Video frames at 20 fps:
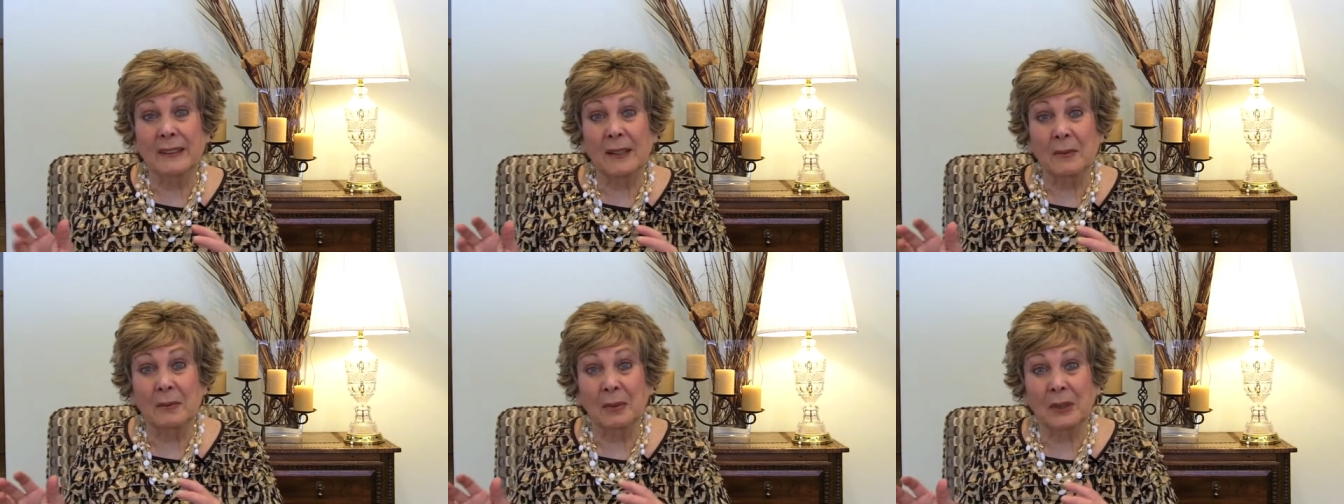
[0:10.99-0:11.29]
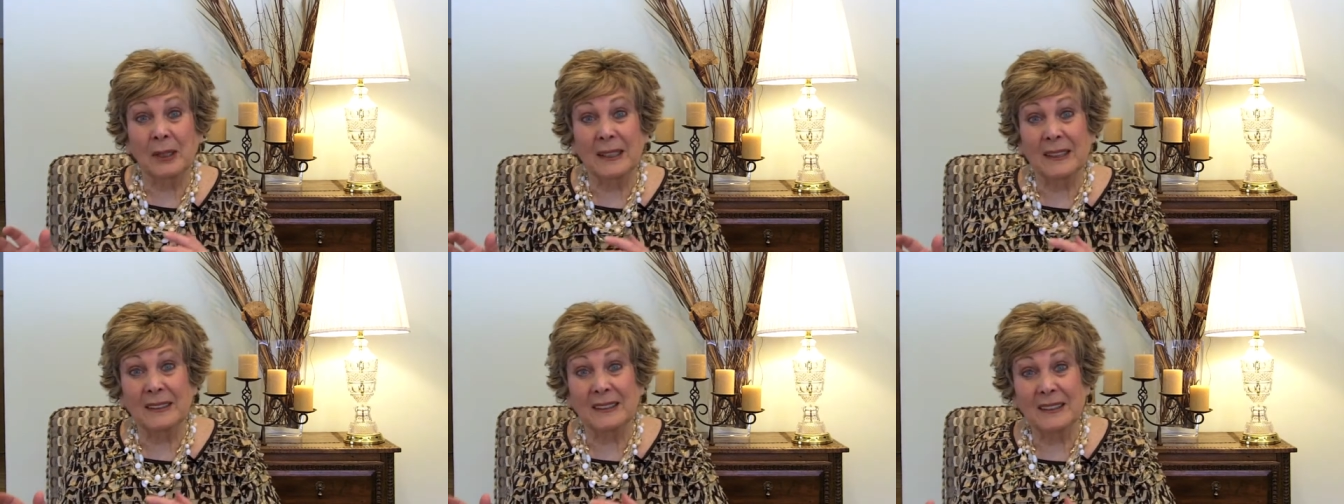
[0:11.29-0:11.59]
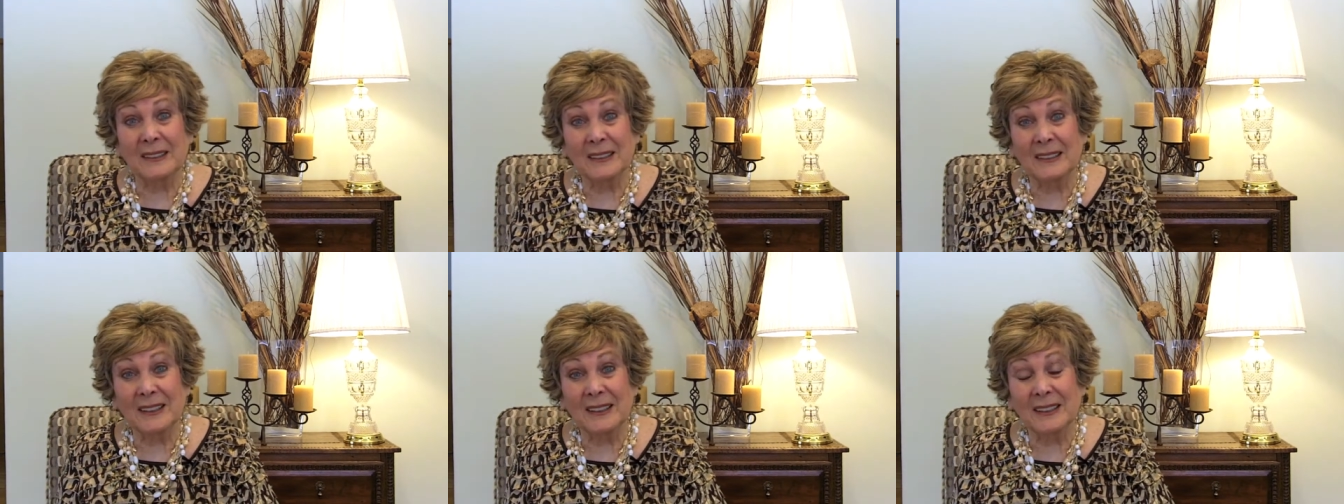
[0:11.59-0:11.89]
some
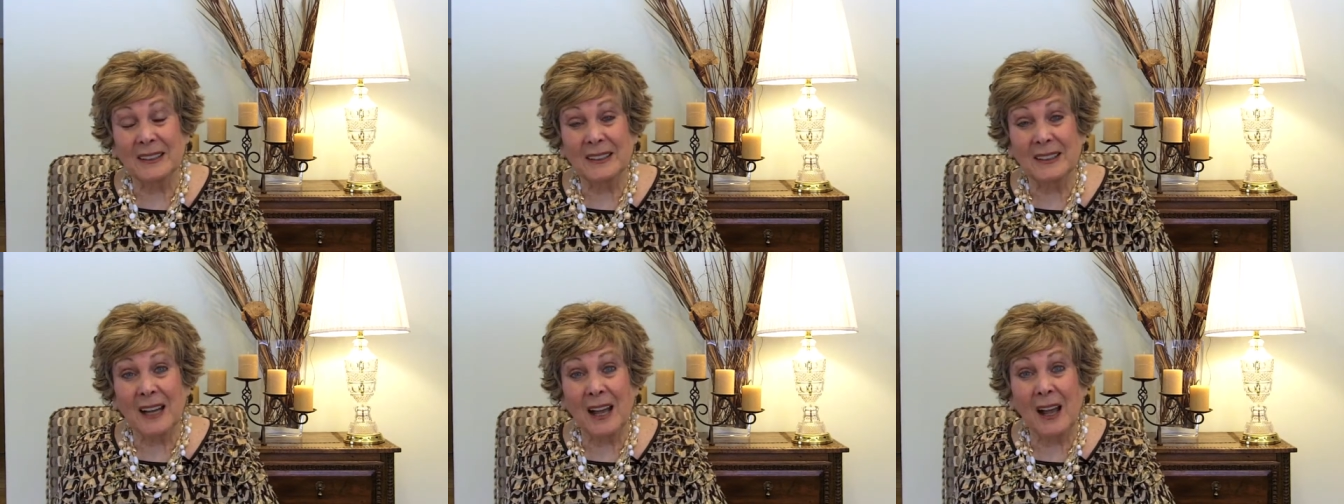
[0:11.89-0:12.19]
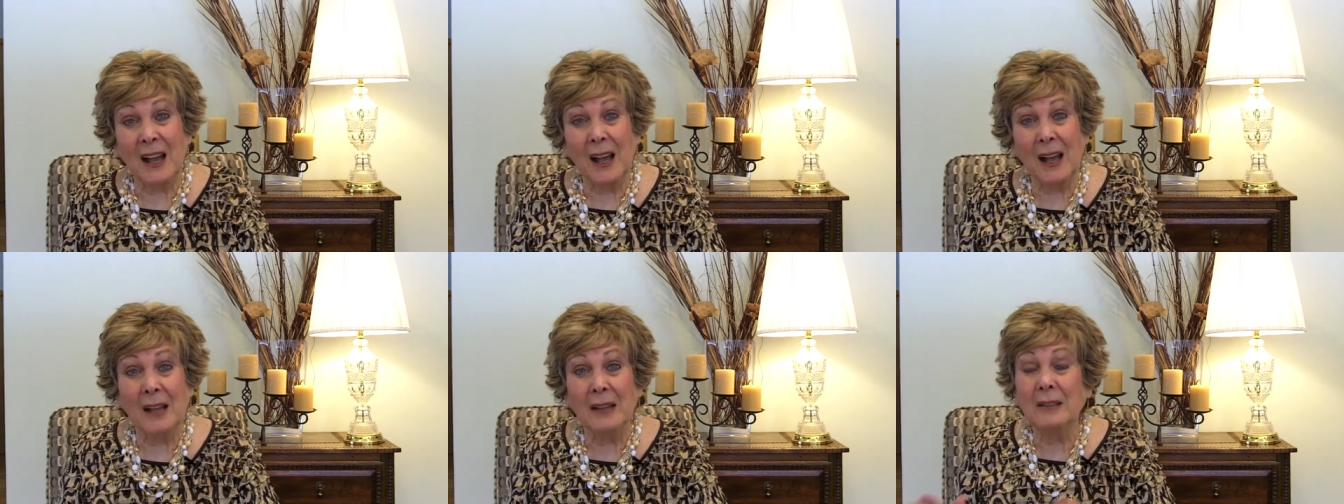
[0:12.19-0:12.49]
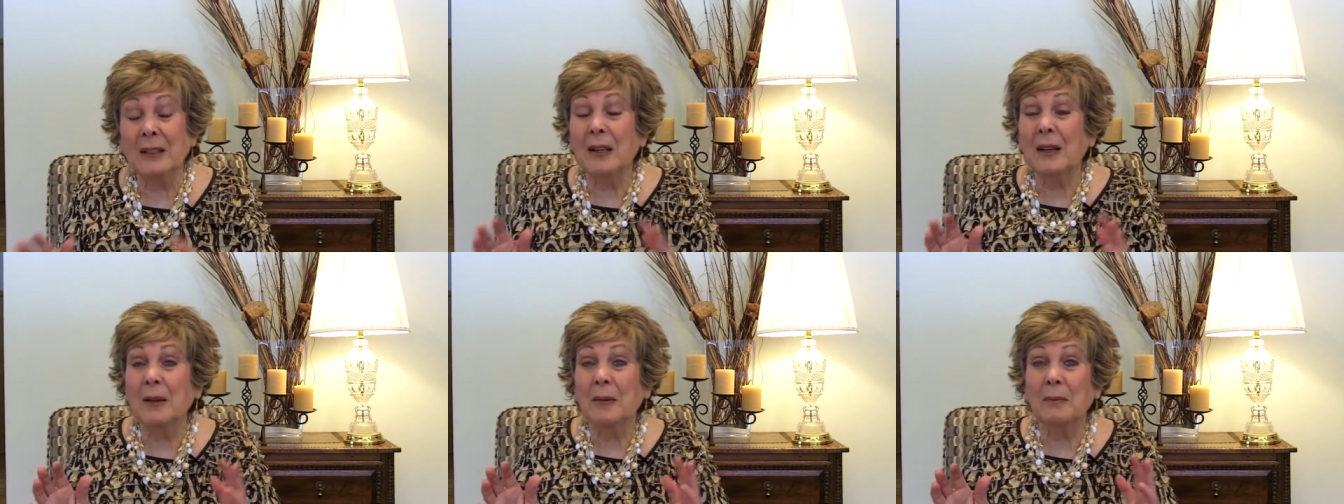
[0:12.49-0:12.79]
places it's
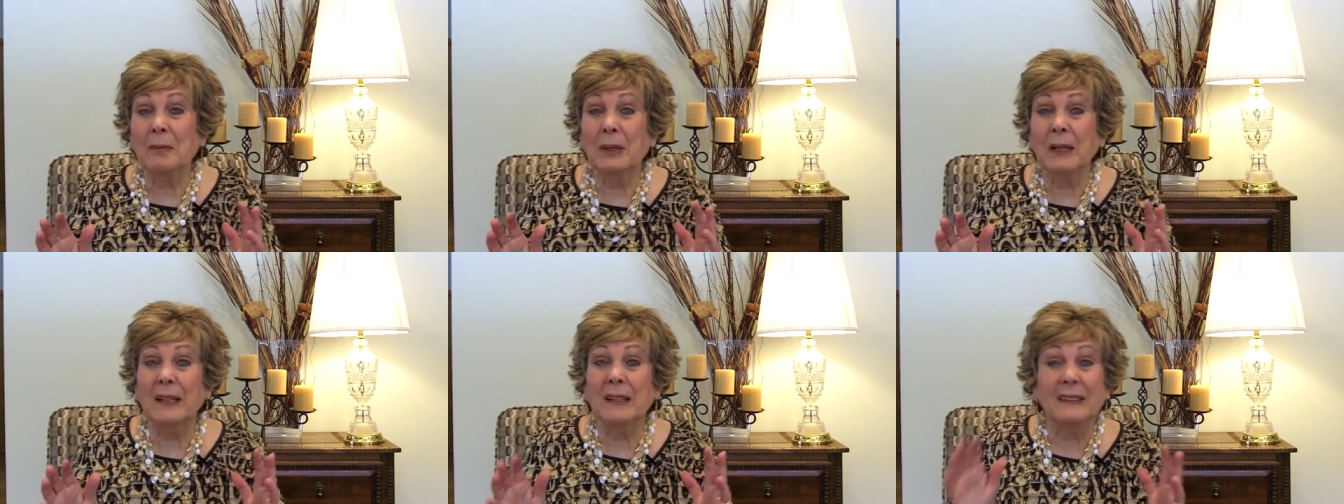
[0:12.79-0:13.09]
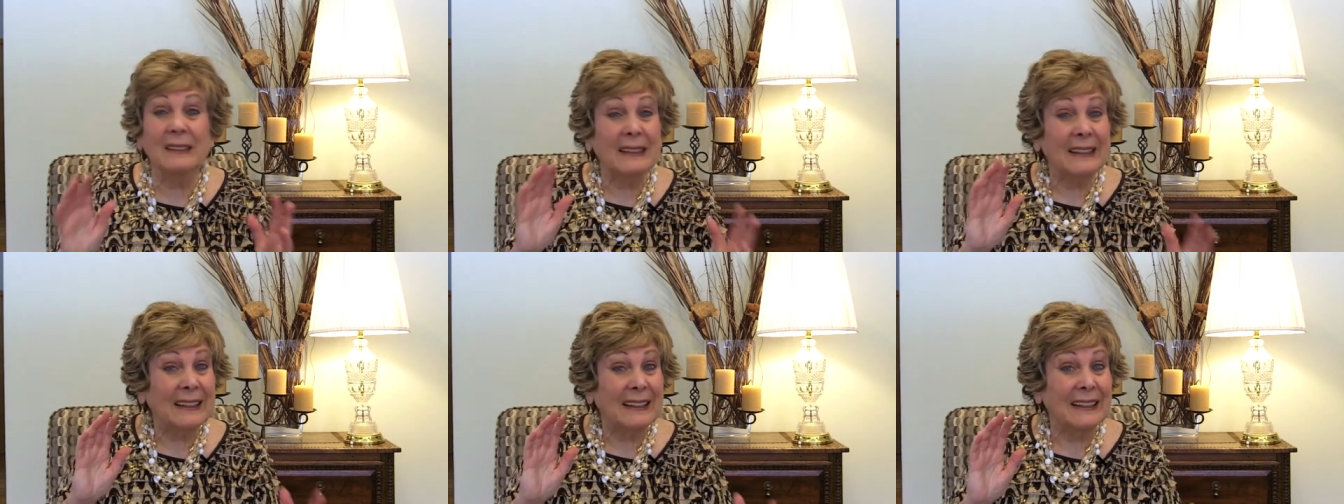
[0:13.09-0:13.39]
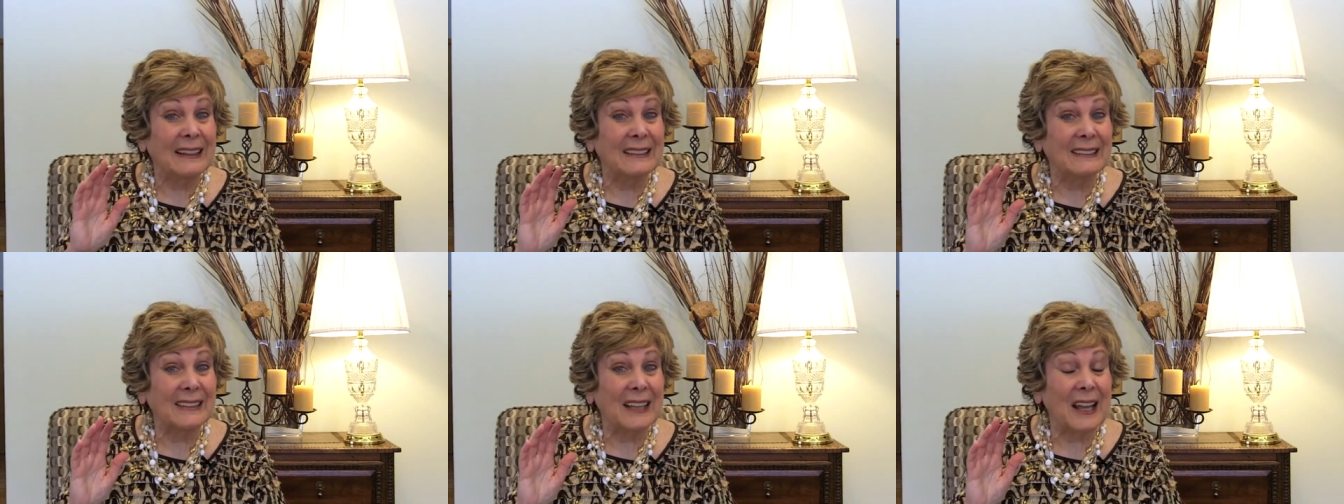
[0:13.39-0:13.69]
not, but
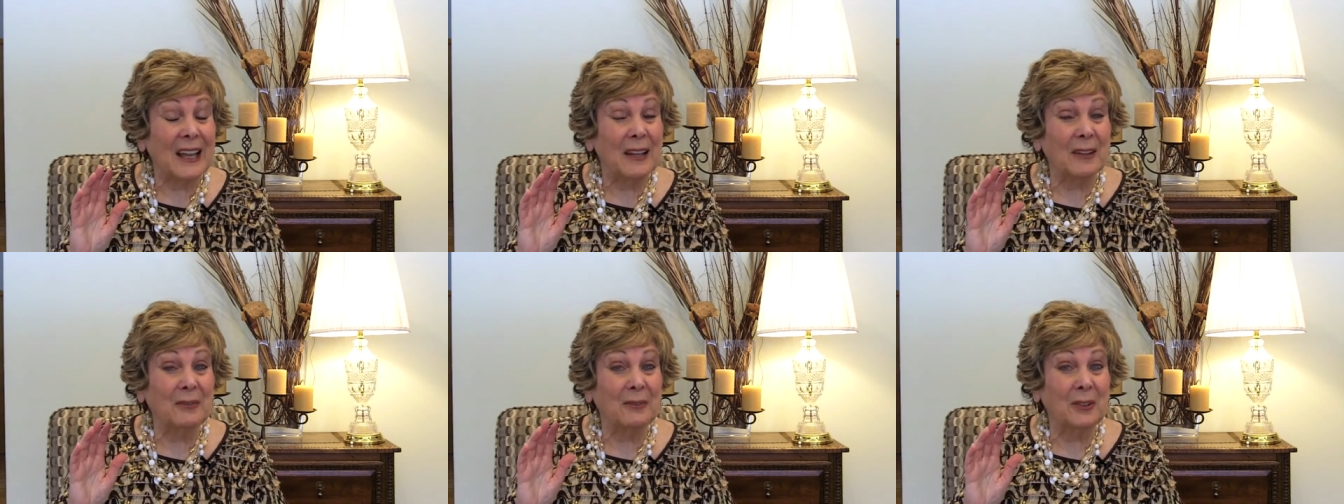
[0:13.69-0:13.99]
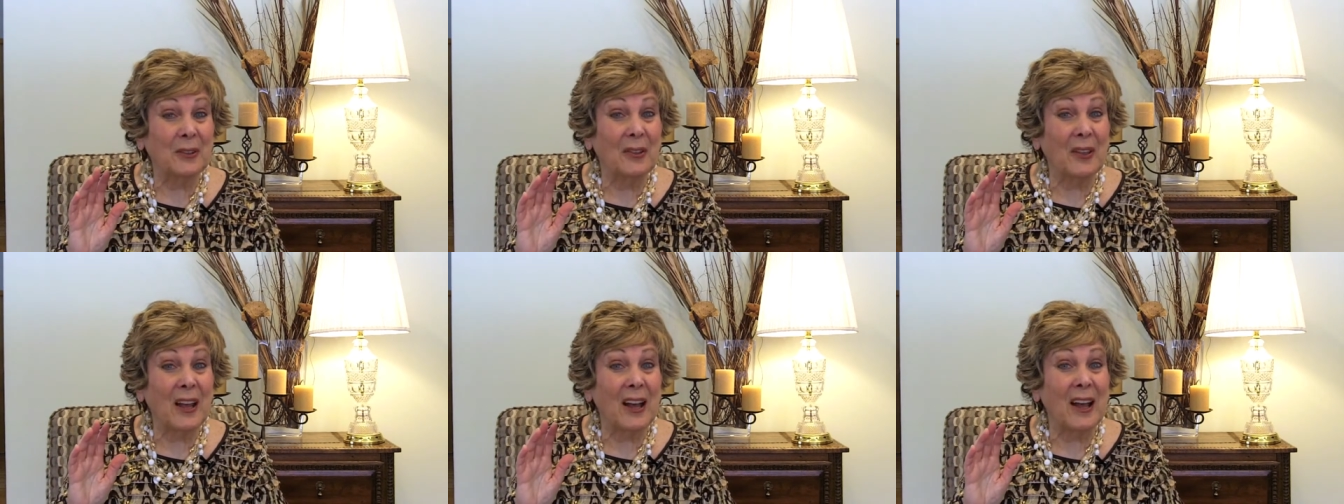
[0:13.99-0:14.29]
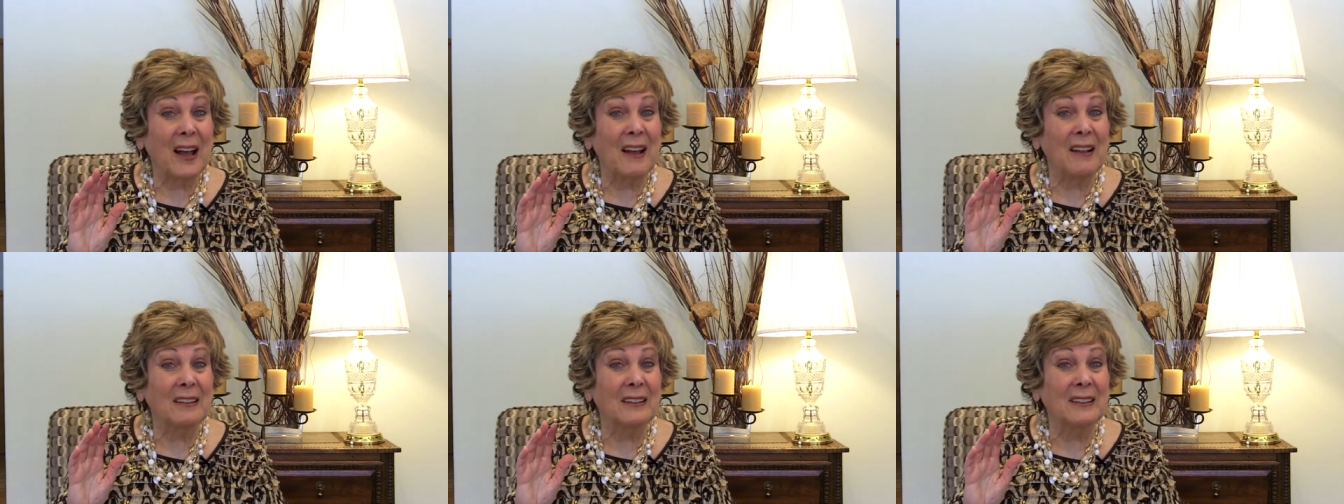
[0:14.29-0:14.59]
it's after the
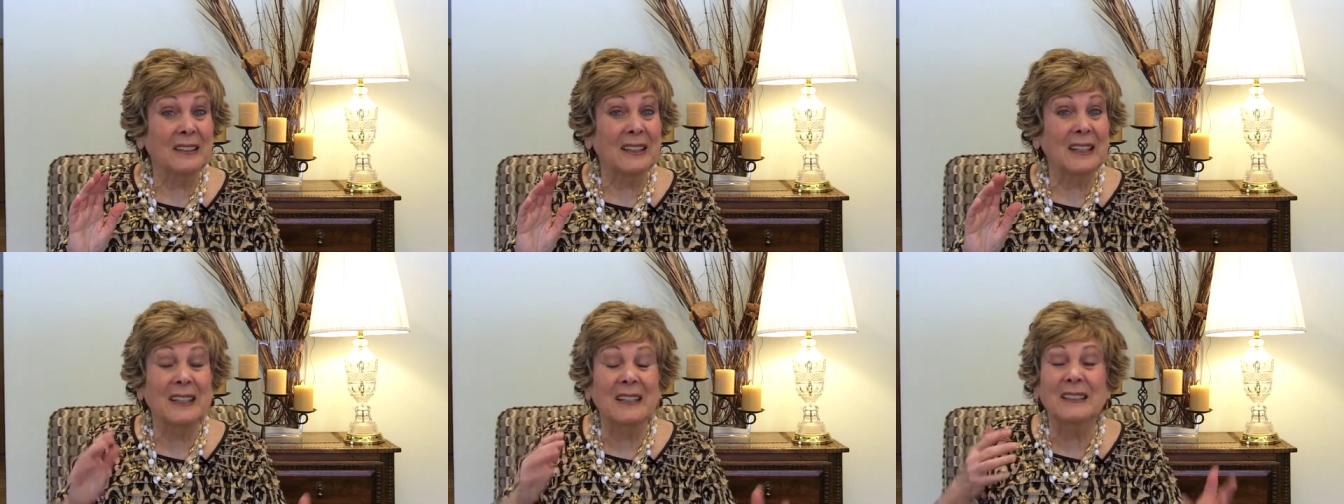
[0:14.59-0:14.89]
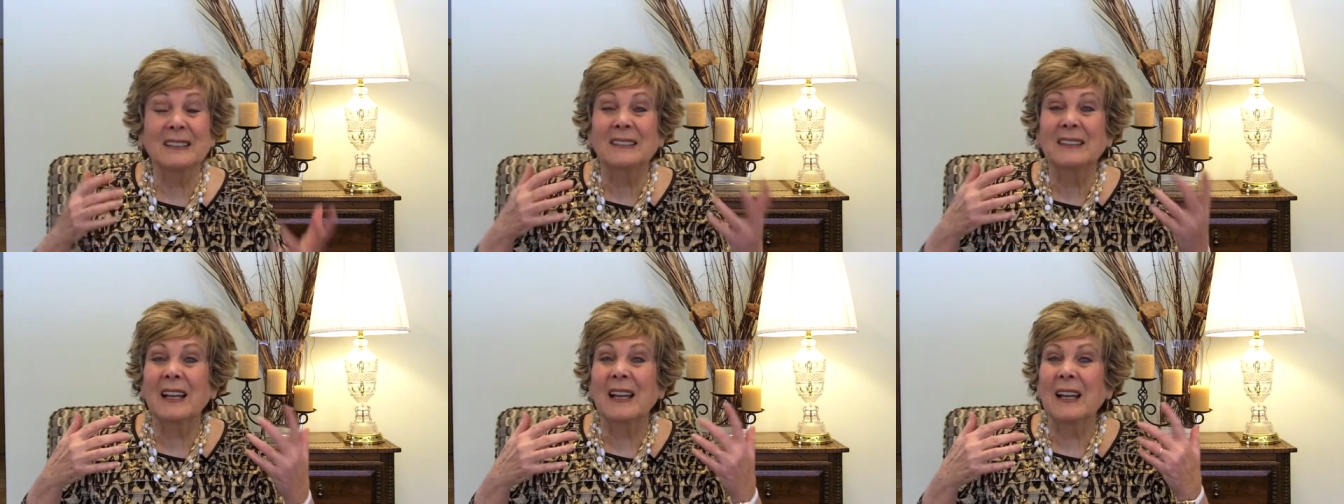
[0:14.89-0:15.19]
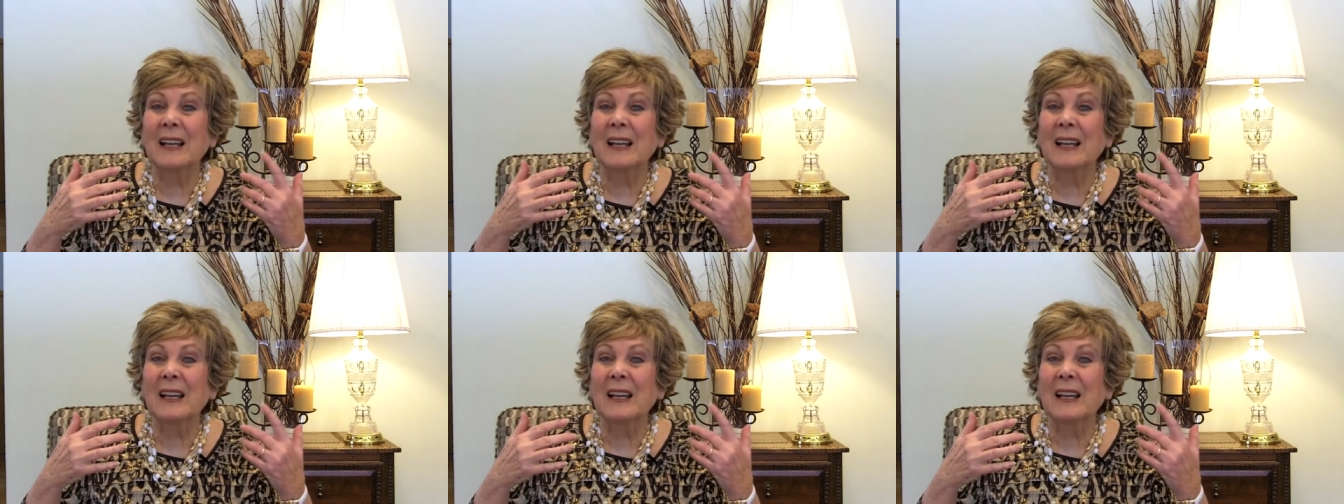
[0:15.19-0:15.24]
holidays,